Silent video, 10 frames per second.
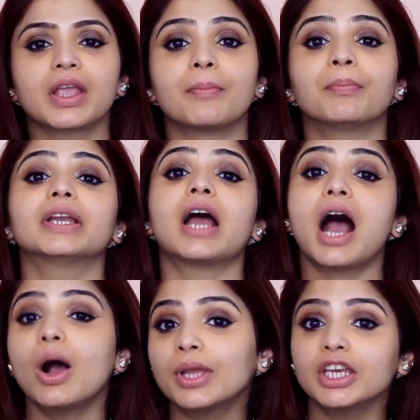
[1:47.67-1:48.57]
But
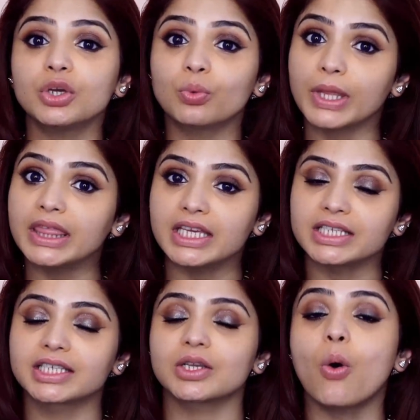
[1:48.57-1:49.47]
how can you win
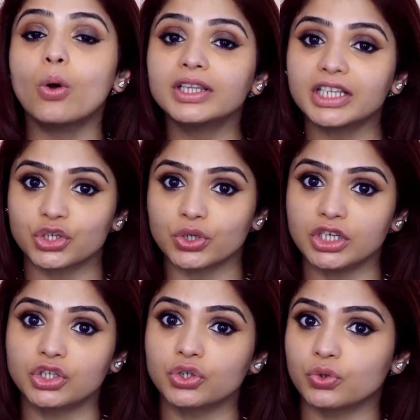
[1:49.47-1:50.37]
this? All that you need
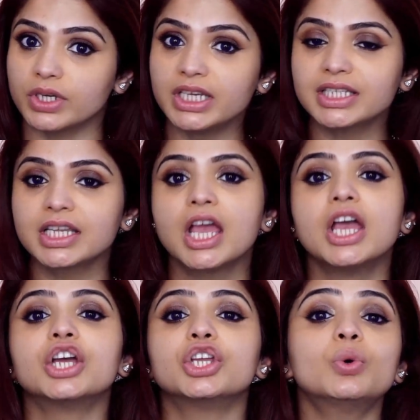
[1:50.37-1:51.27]
to do is
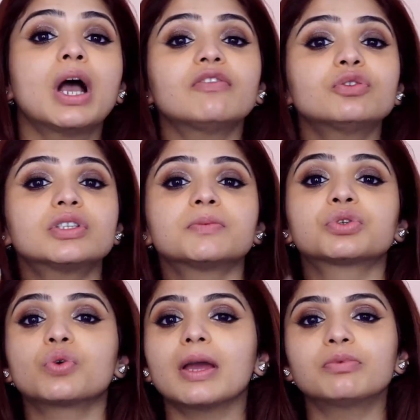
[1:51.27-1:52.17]
you have to
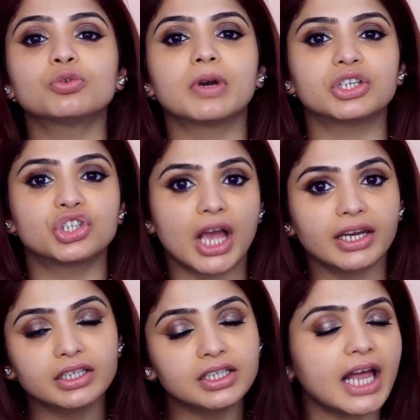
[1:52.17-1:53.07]
subscribe to my
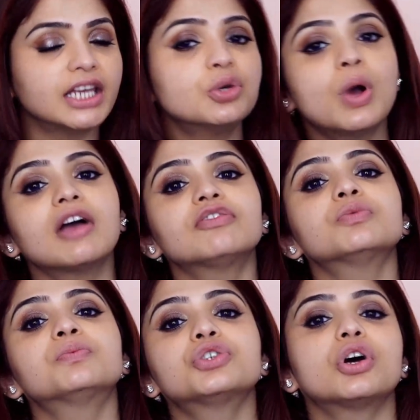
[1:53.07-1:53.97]
channel and you have to
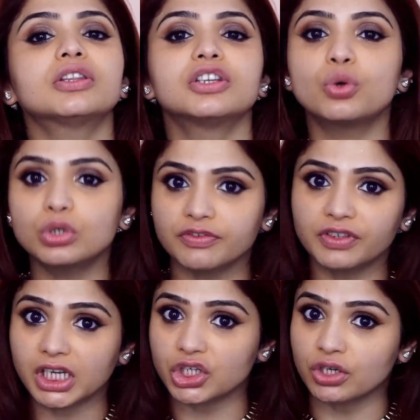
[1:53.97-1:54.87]
put on the
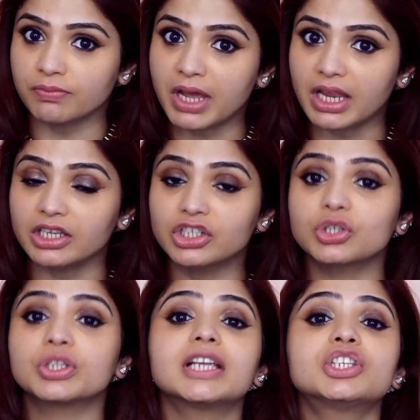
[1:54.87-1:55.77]
notification bell so
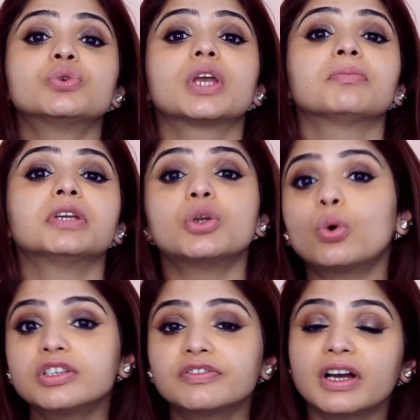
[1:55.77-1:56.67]
that you can be
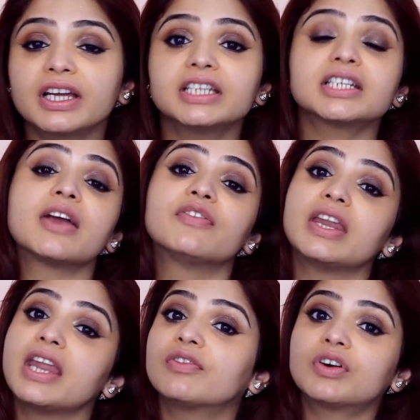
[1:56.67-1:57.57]
notified
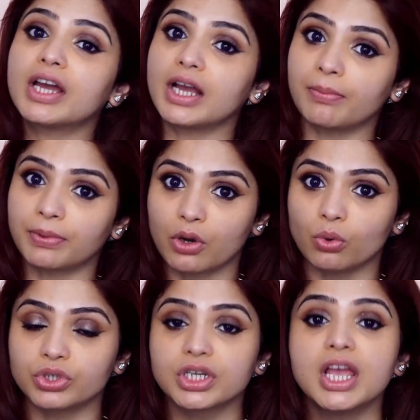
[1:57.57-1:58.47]
whenever I upload.